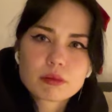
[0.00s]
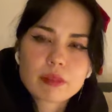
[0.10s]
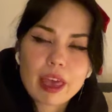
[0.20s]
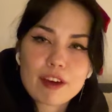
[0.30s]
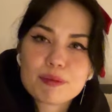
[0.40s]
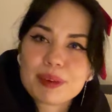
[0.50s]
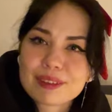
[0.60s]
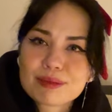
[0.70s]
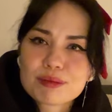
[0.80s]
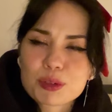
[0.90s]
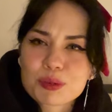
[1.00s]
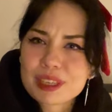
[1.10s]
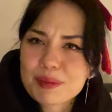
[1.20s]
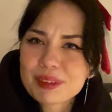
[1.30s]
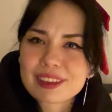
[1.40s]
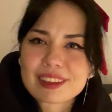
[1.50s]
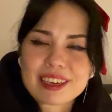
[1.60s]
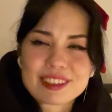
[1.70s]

have been through similar things.